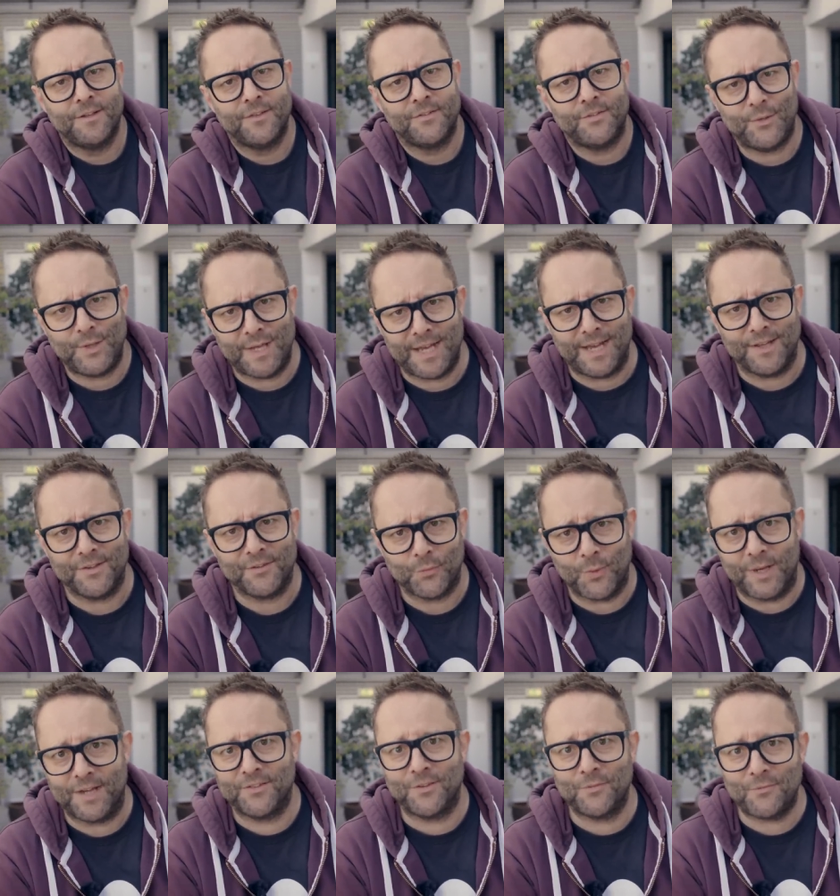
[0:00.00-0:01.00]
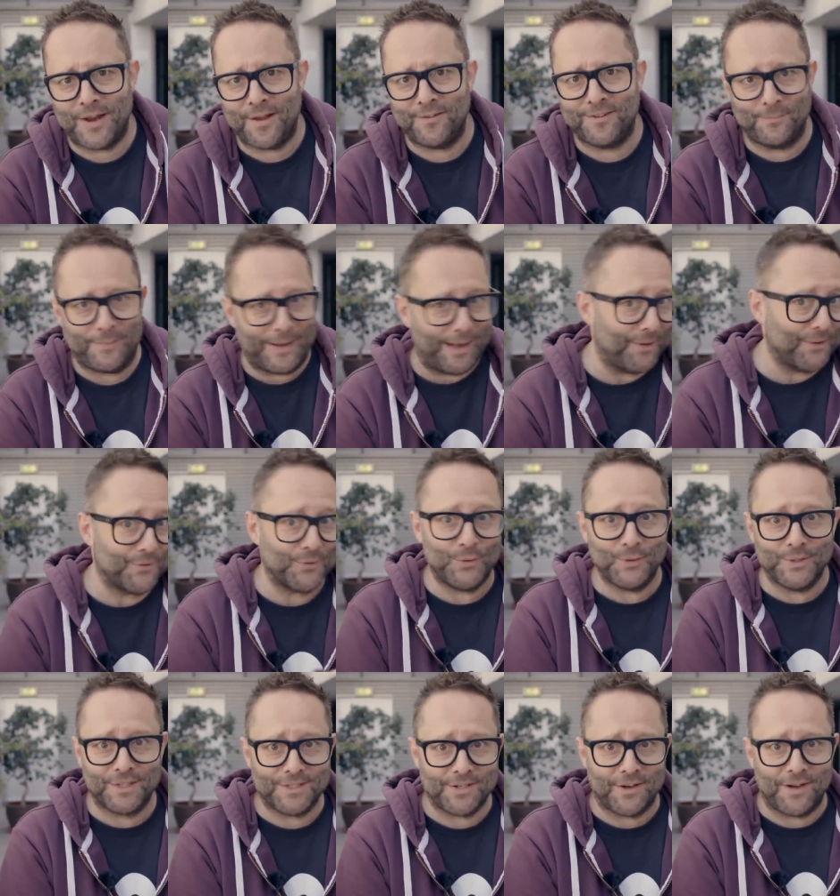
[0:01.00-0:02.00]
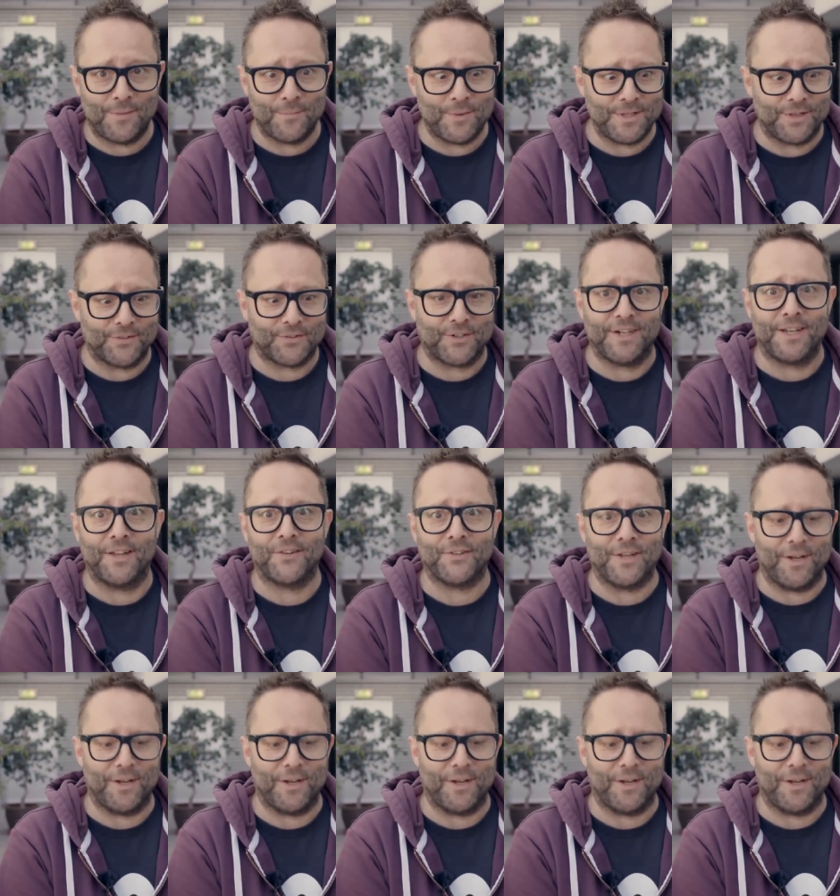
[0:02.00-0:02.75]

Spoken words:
So yeah, swings and roundabouts all the time with this kind of